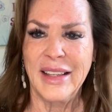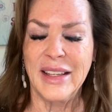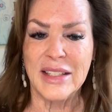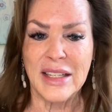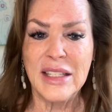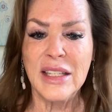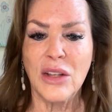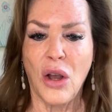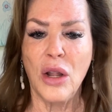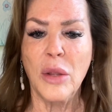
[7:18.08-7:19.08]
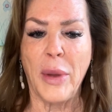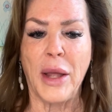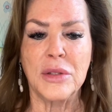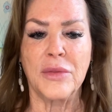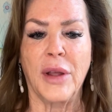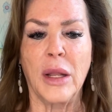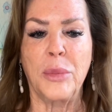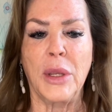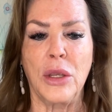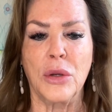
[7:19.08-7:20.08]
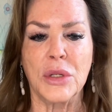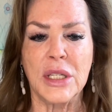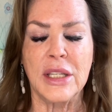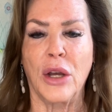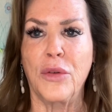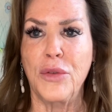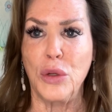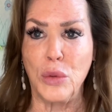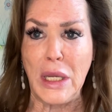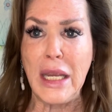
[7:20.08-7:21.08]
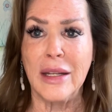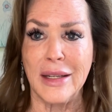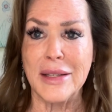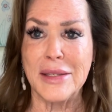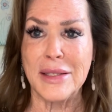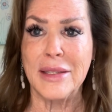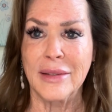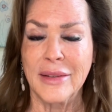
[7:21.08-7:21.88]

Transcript: Because this is all about developing your self-uniqueness